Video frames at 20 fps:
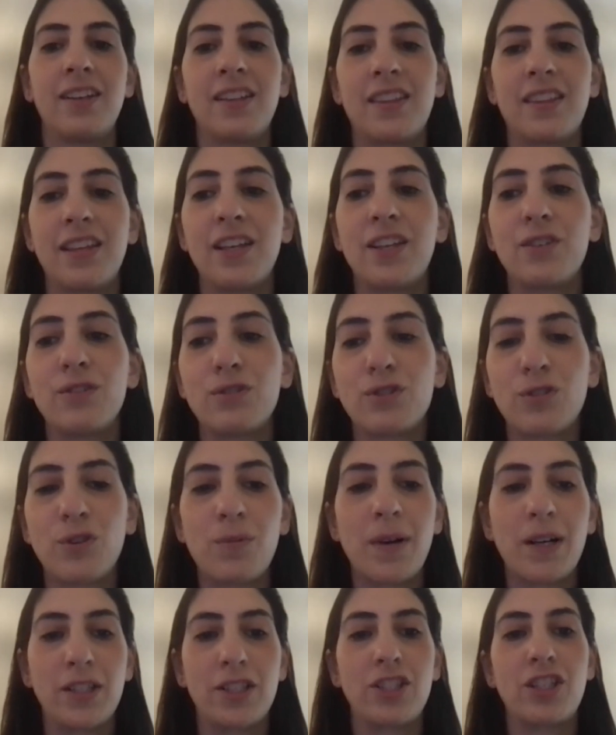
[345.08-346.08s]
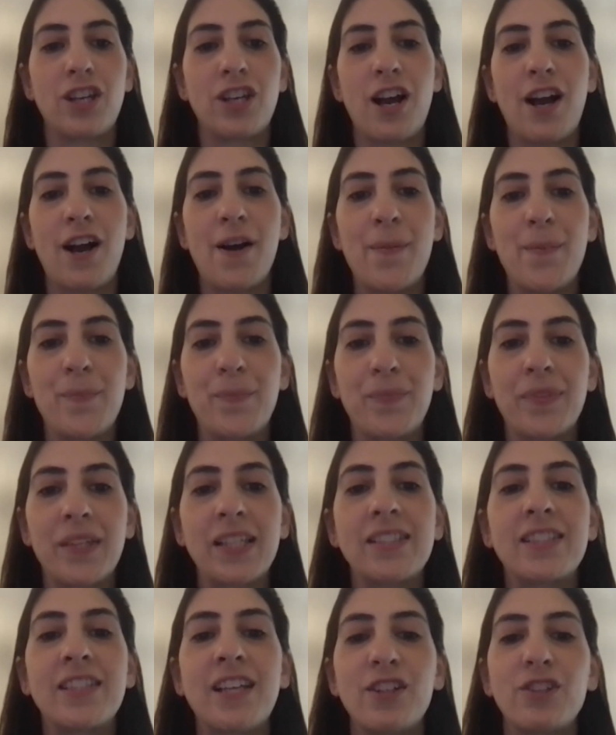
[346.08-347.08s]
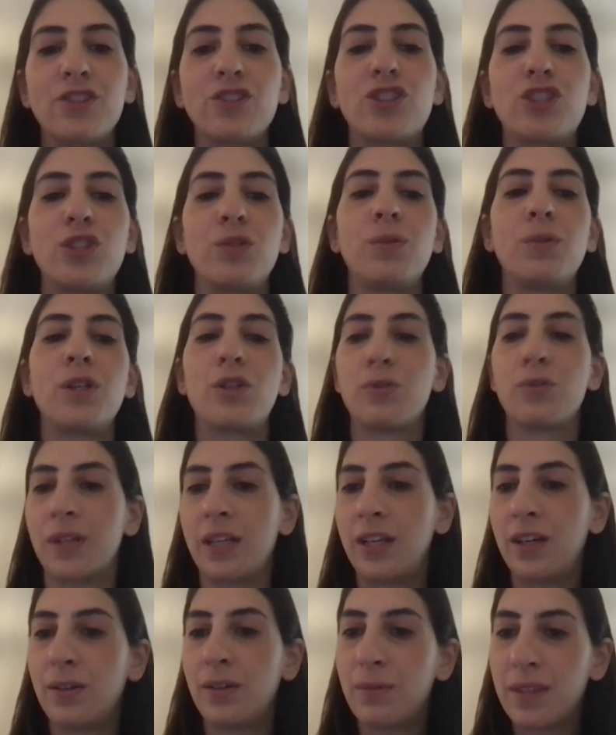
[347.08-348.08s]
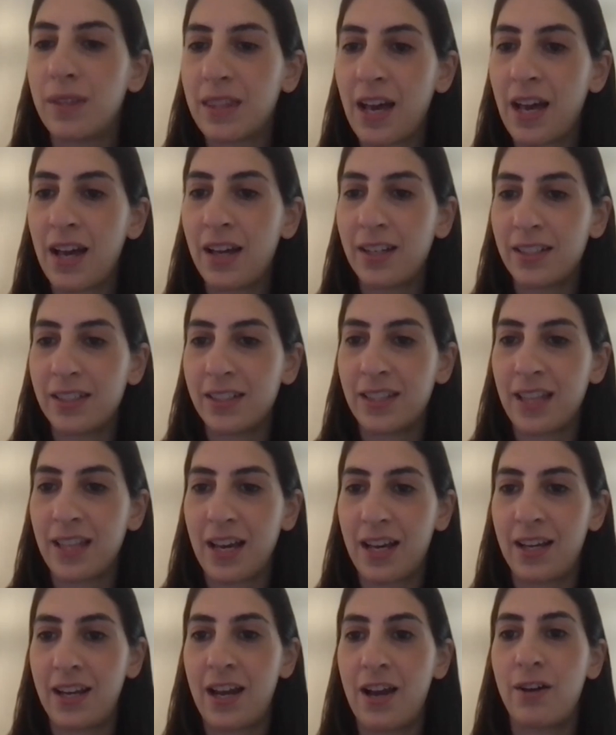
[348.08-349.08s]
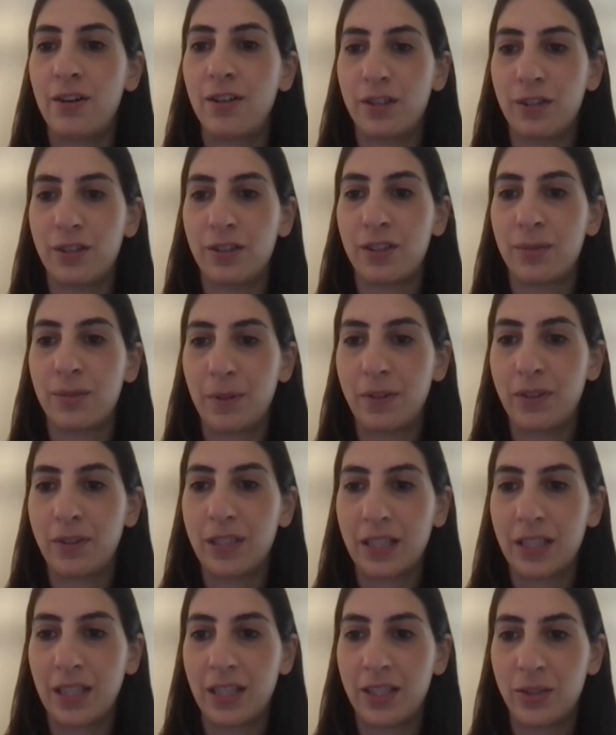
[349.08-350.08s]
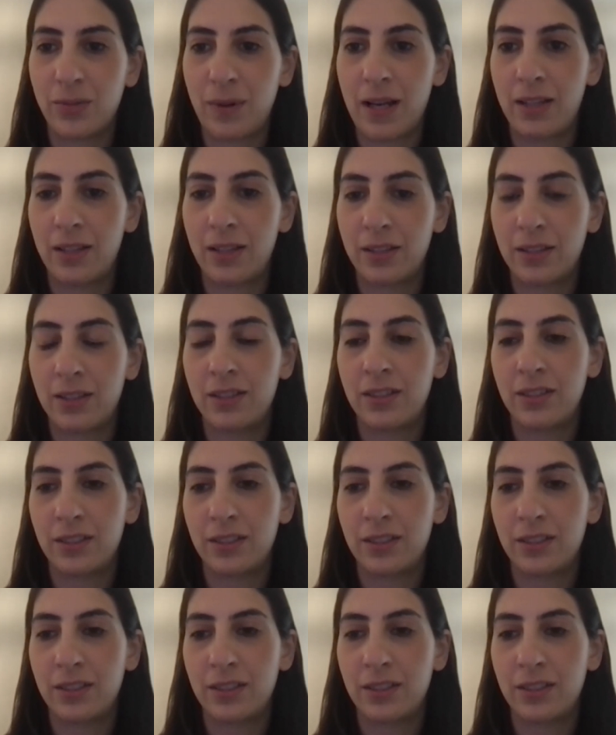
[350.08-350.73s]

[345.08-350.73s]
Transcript: Thank you so much. Donald, do you agree with that? Is that how you're experiencing it as well?